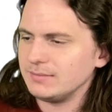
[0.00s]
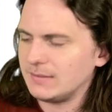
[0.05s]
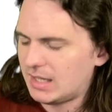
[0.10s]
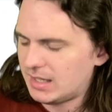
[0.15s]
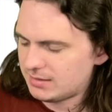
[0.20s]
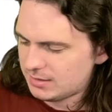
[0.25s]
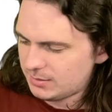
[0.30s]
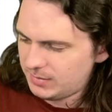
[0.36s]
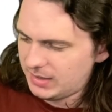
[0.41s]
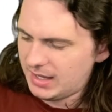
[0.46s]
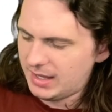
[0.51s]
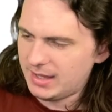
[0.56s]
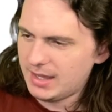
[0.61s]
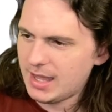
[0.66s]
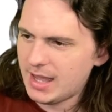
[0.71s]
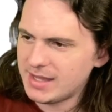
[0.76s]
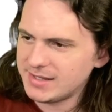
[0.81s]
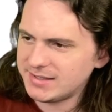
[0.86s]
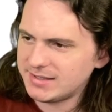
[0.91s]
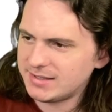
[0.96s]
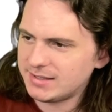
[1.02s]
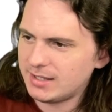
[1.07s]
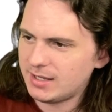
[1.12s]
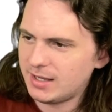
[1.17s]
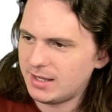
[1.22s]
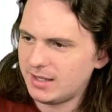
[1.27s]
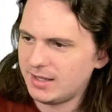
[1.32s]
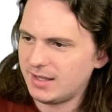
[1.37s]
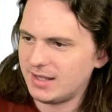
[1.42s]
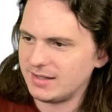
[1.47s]
That's gonna be a yes.
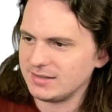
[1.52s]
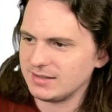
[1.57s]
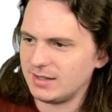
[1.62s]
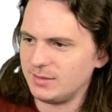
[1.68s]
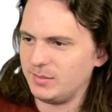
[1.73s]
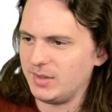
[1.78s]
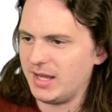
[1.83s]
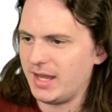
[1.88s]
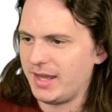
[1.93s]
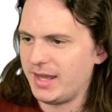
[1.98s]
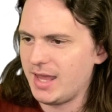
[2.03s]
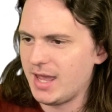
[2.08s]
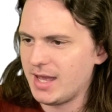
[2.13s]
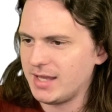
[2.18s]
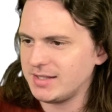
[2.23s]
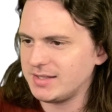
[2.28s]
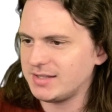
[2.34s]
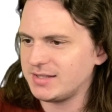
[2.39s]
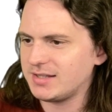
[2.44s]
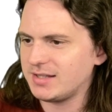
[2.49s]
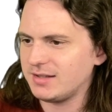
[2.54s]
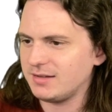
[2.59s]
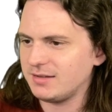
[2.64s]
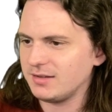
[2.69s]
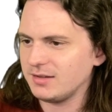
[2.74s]
That's gonna be a yes.